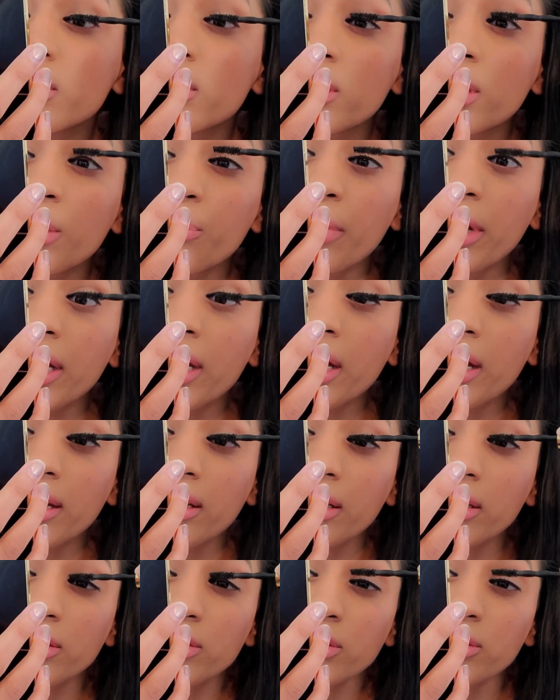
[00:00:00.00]
and my
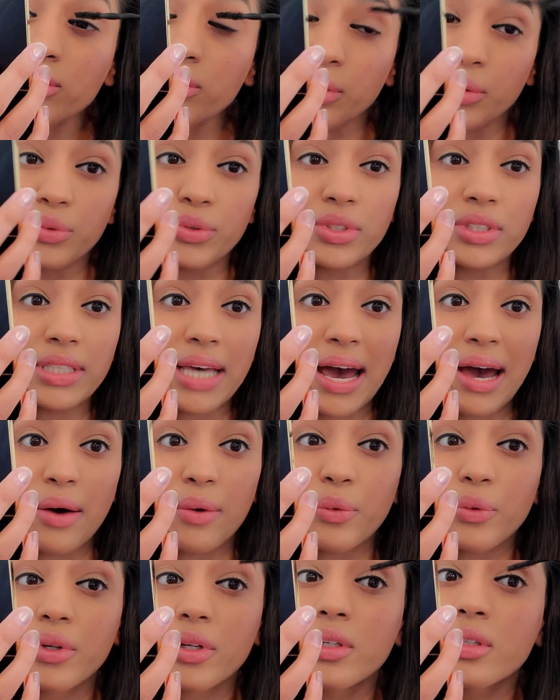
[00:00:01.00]
eyelashes grow
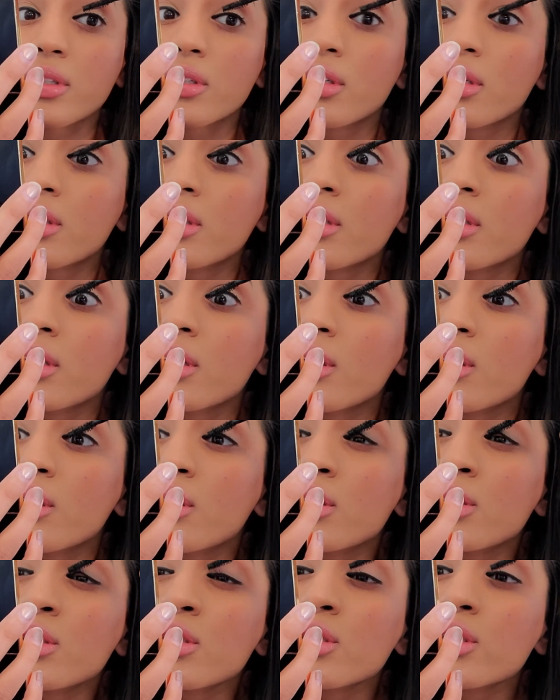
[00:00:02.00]
down,
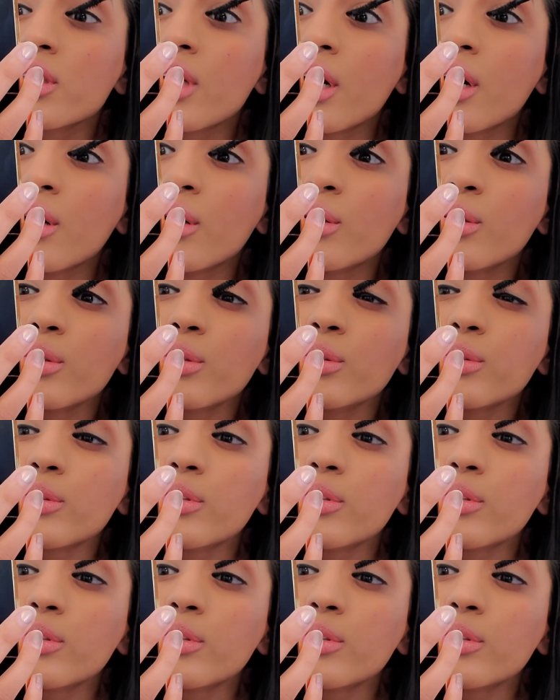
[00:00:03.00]
so